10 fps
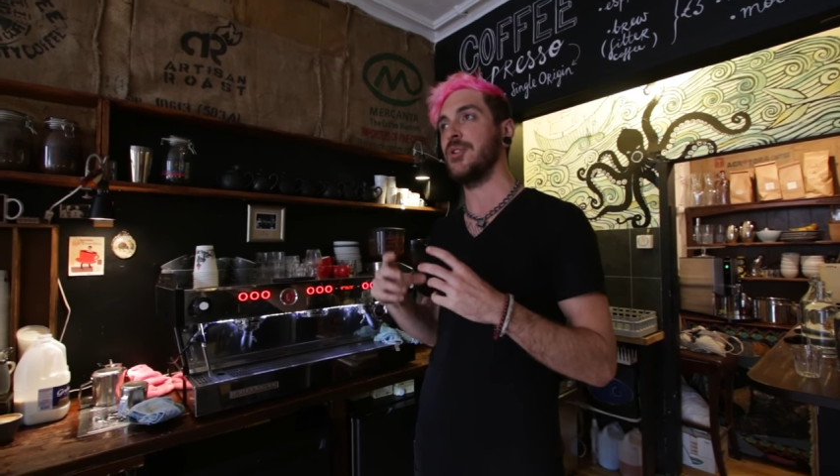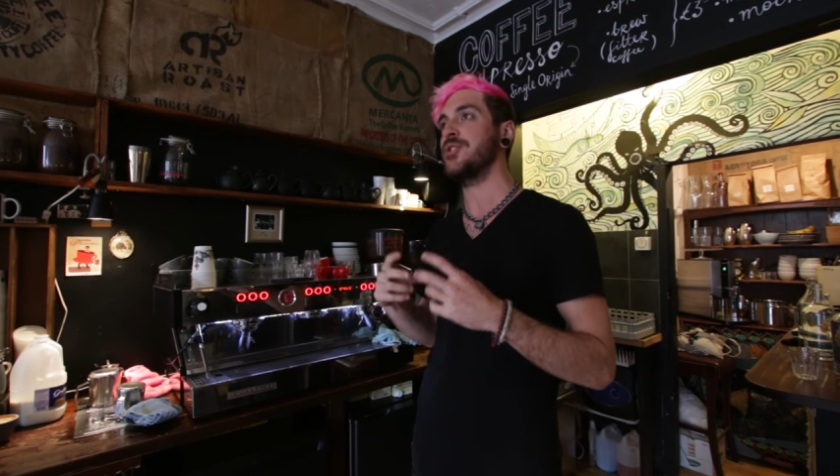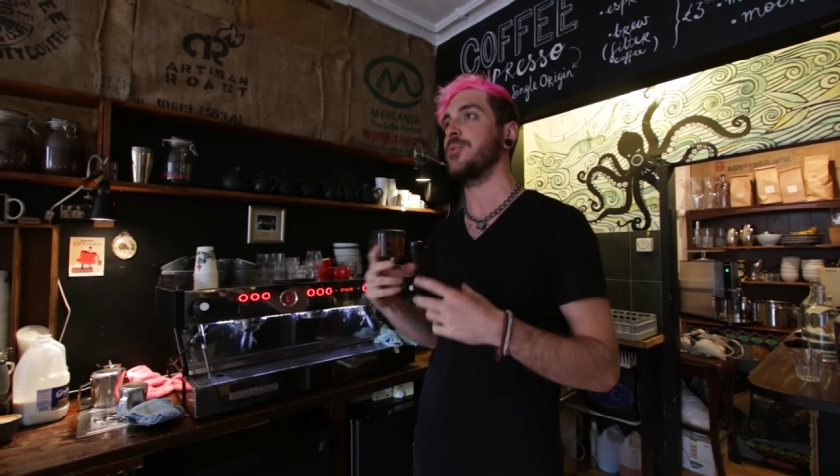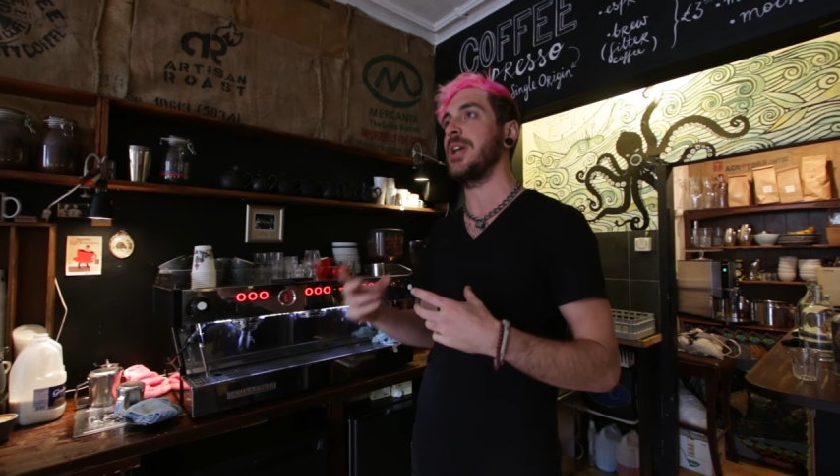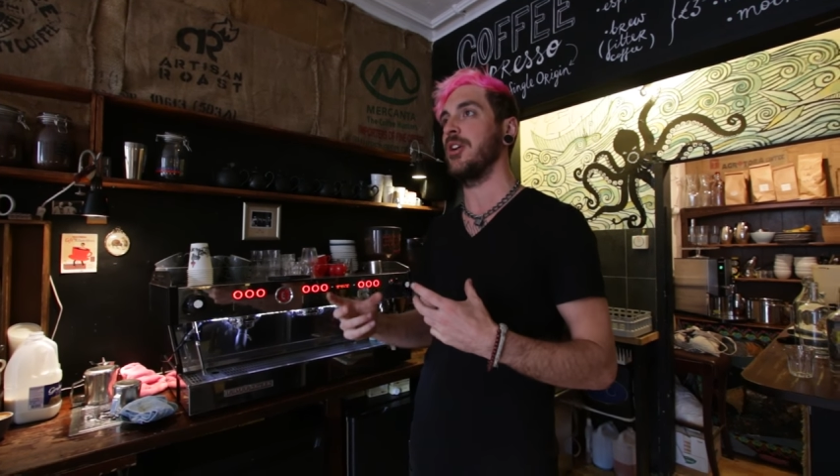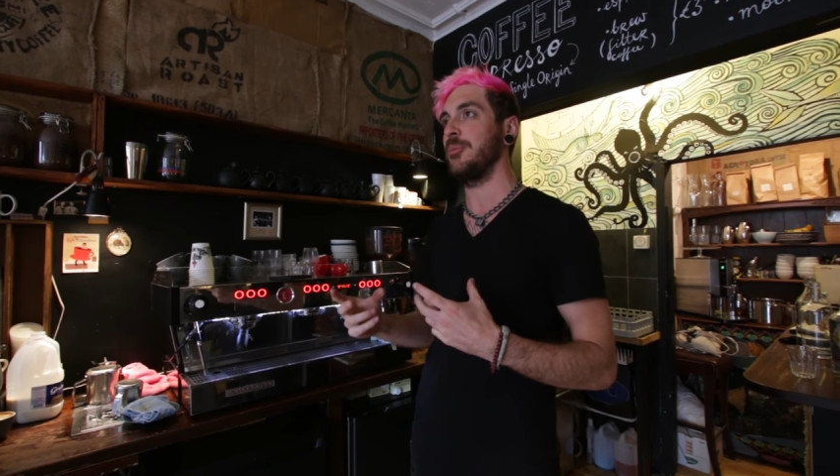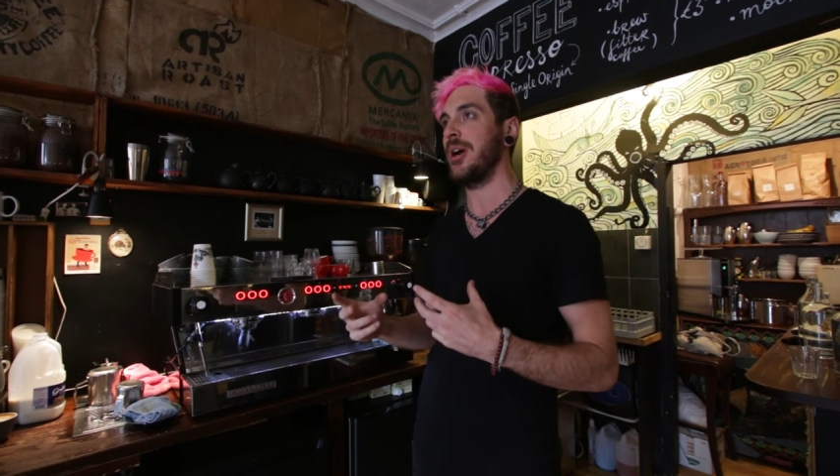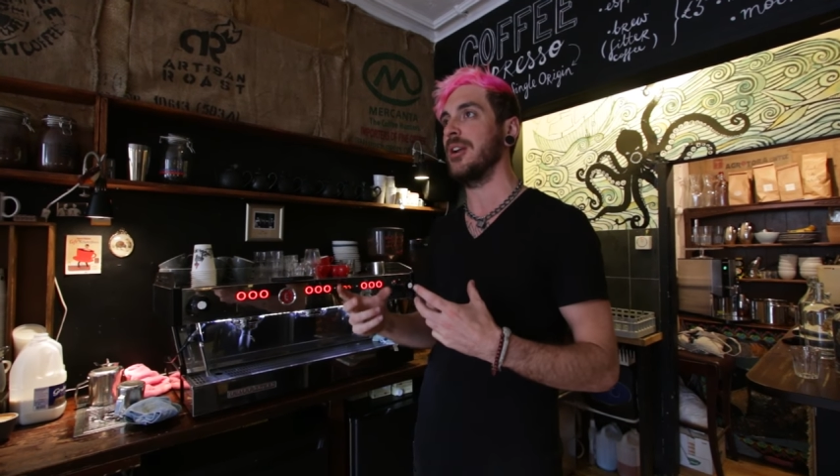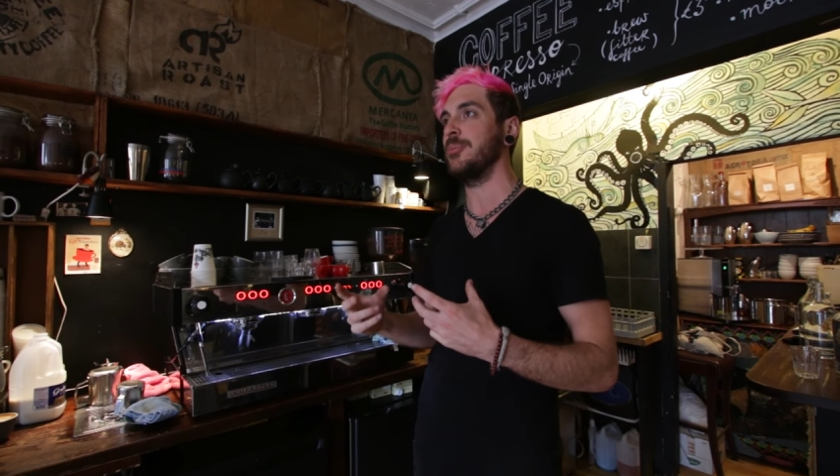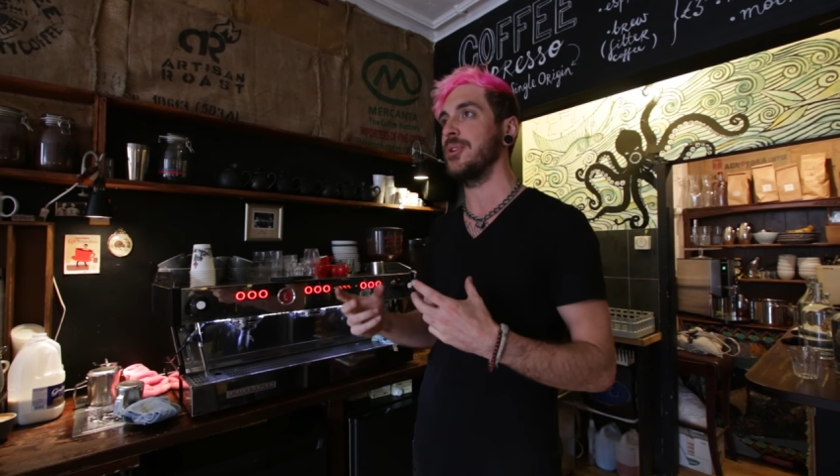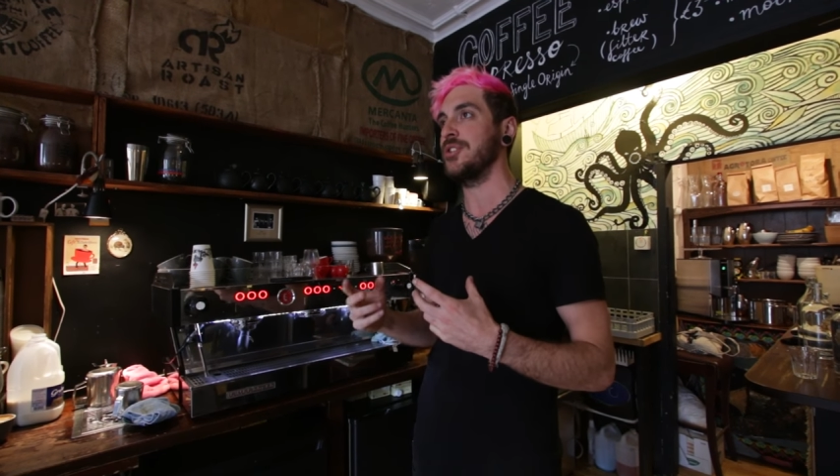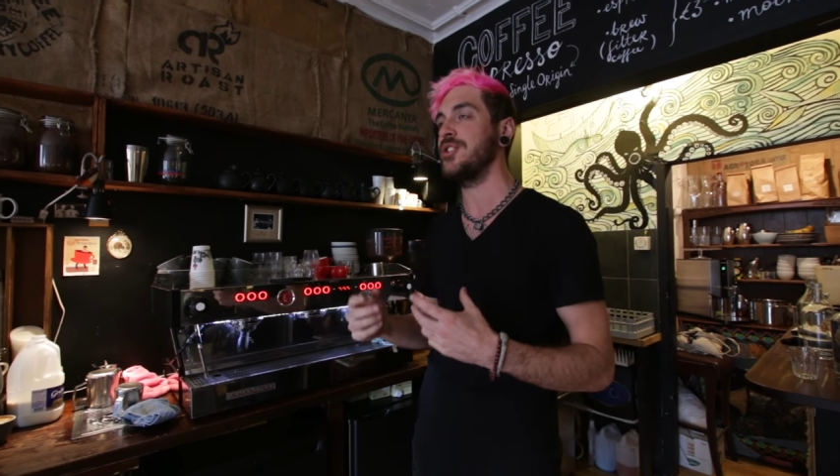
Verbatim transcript: first 3 Harry Potter books,